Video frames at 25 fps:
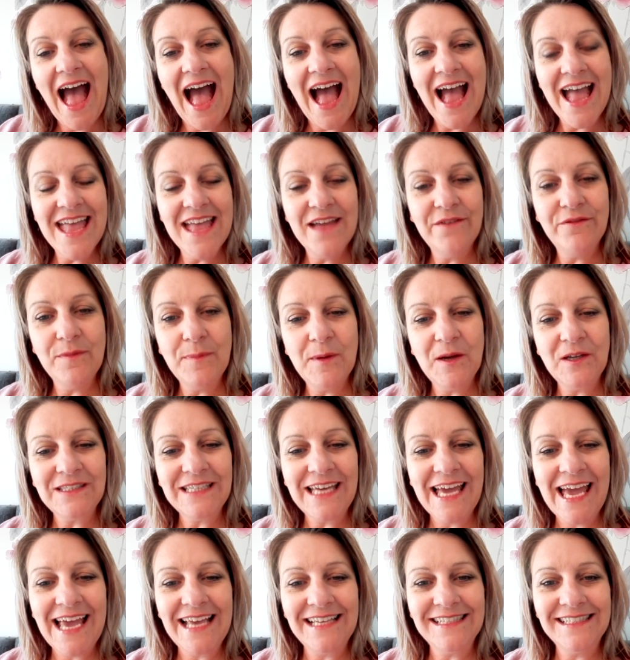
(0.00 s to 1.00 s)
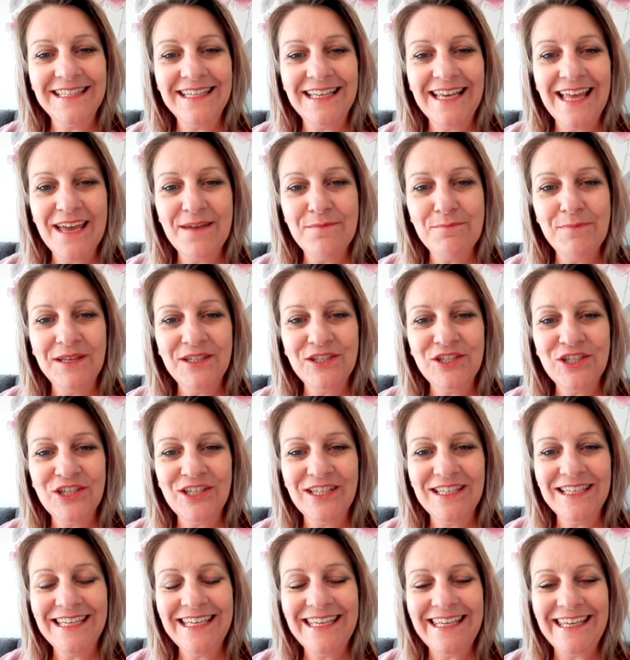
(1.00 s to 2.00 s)
Hi everybody, it's Elaine
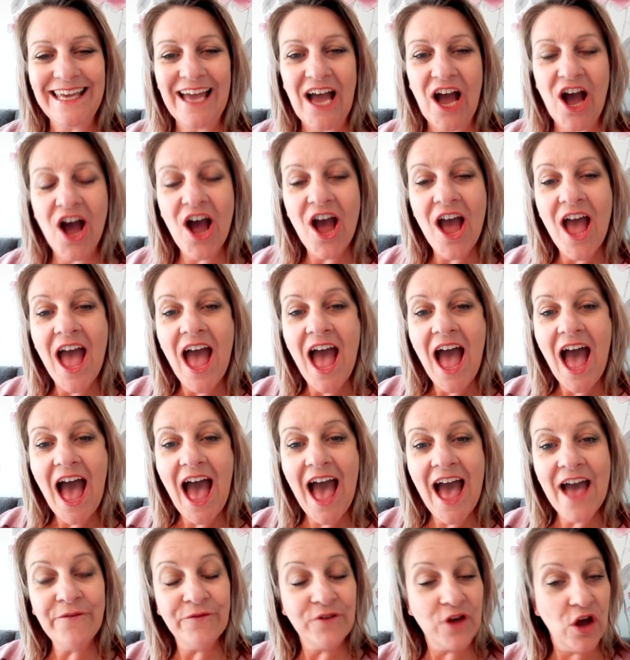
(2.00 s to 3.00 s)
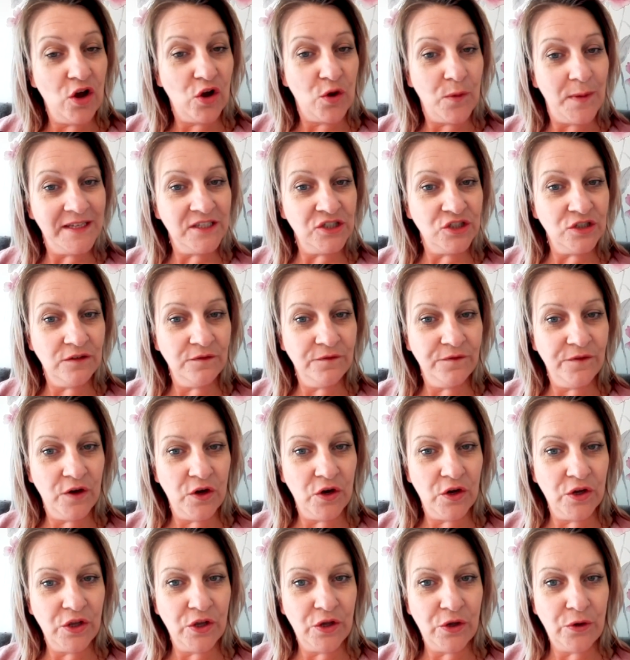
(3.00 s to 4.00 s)
Mitchell here. I've got a question
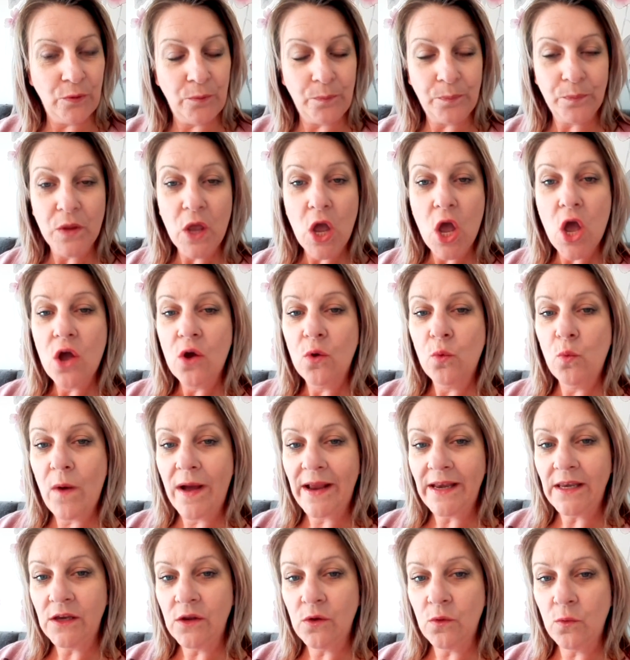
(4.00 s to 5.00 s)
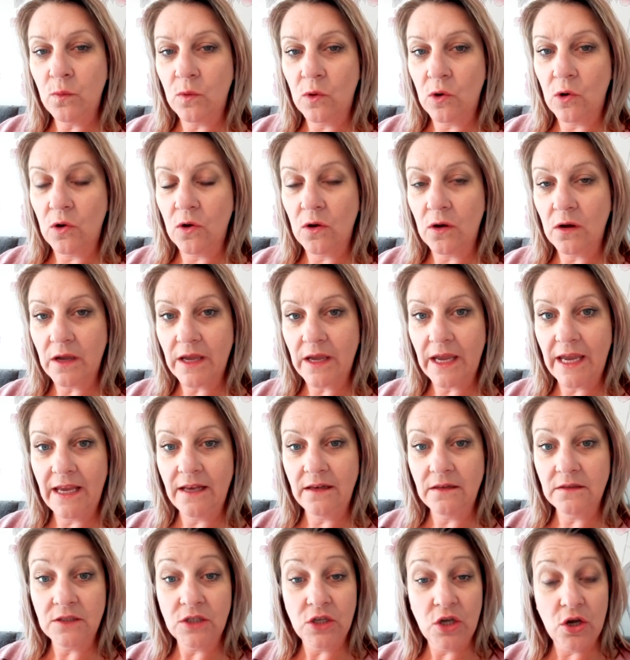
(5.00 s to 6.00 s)
for you. When you walk
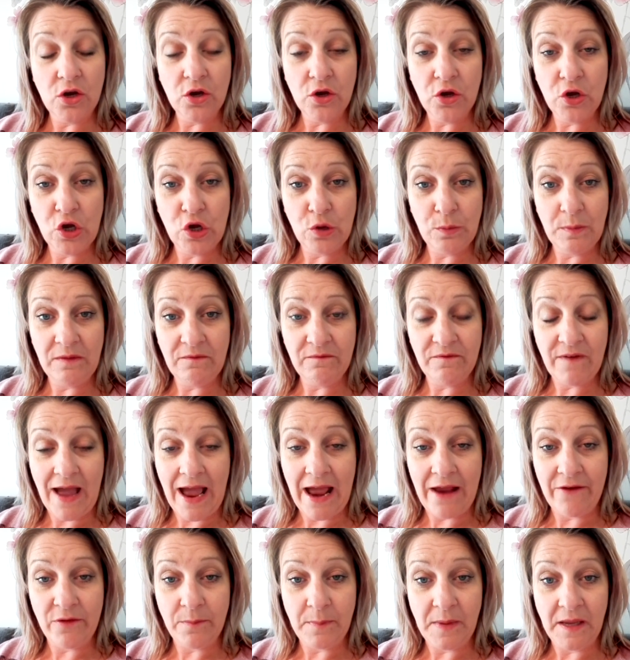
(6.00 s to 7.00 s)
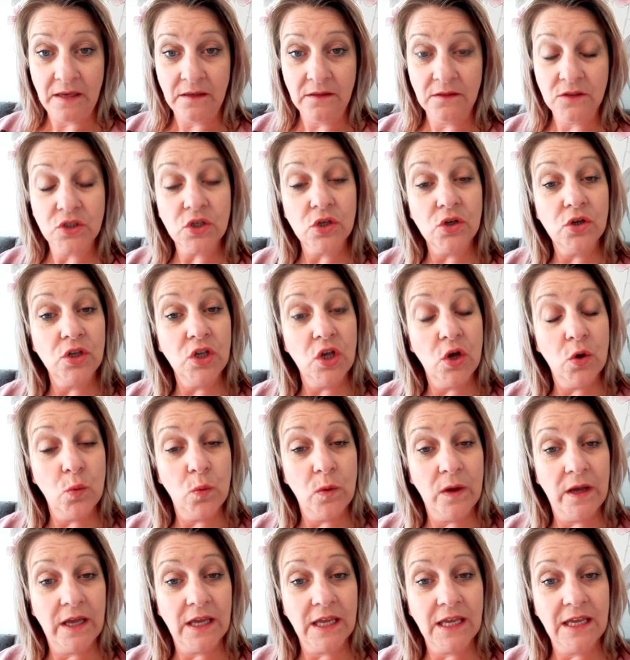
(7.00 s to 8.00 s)
into your home environment or your
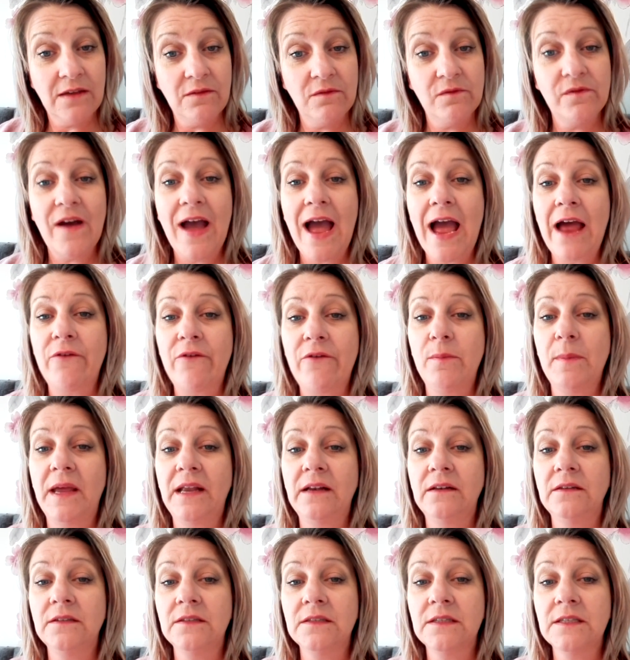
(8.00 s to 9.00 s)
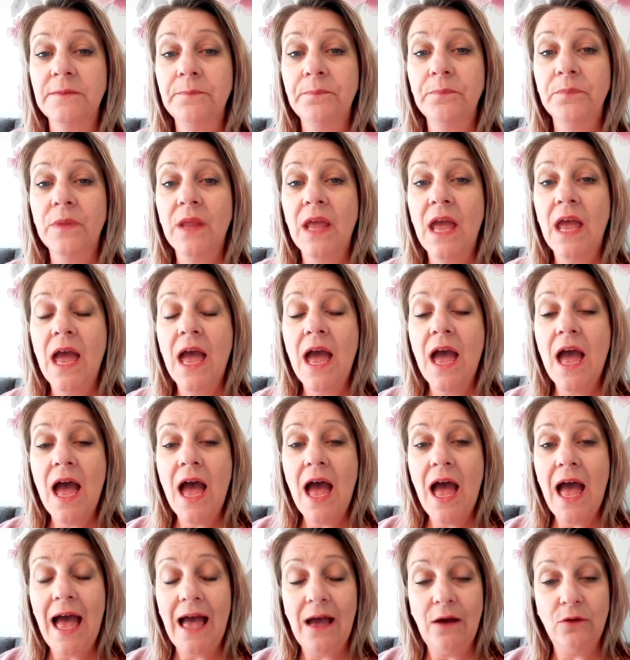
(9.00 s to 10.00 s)
work environment,
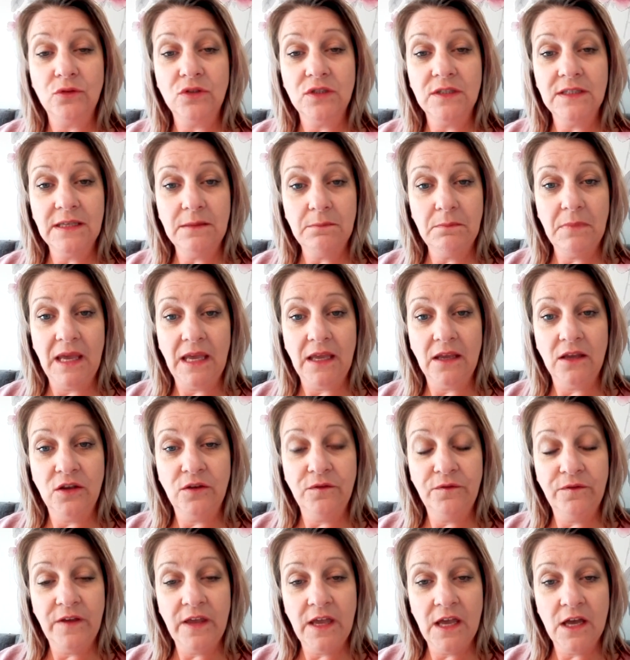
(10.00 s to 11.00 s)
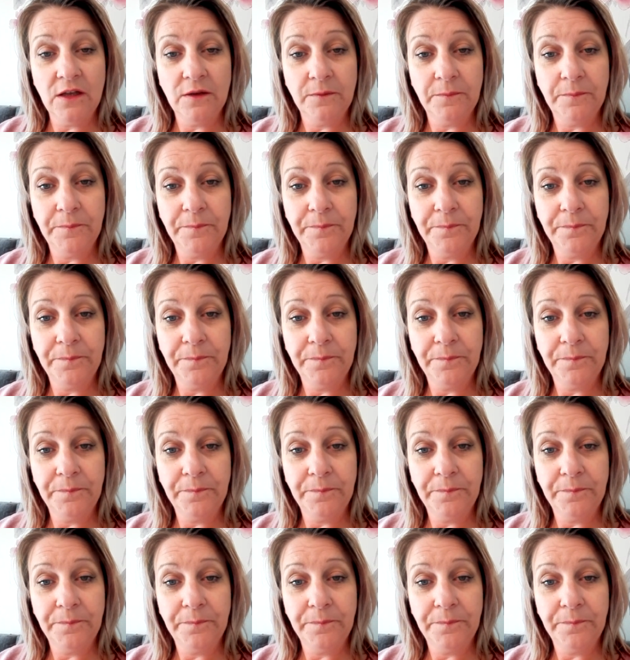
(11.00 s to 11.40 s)
how does it make you feel?